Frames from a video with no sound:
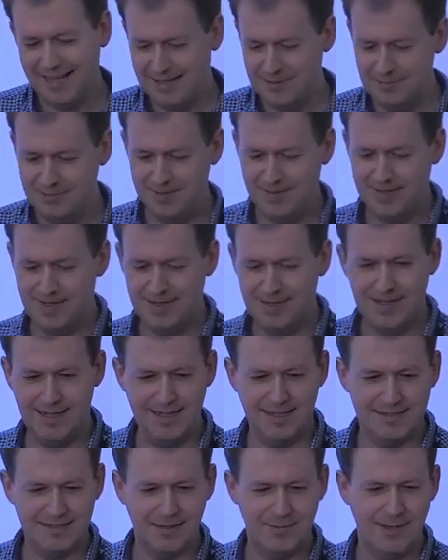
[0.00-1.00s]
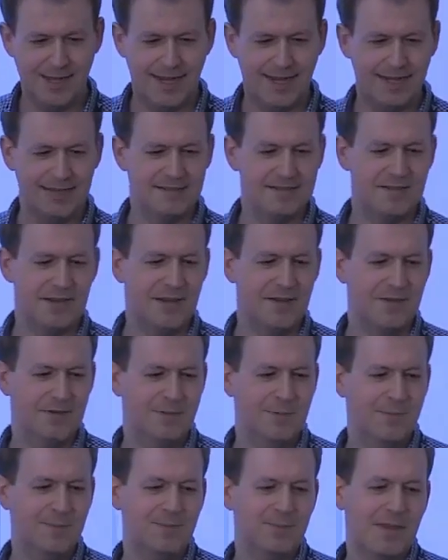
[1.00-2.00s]
Oh, let's go back. So
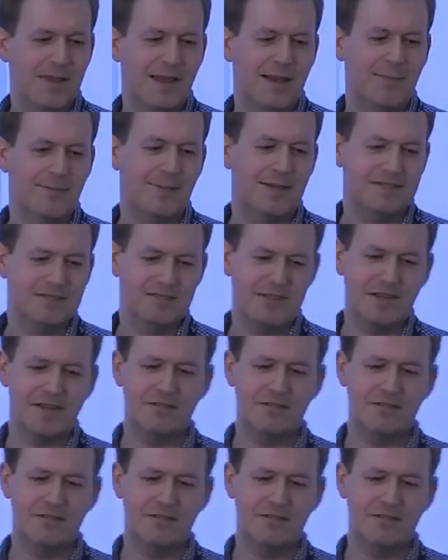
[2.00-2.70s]
Maslow's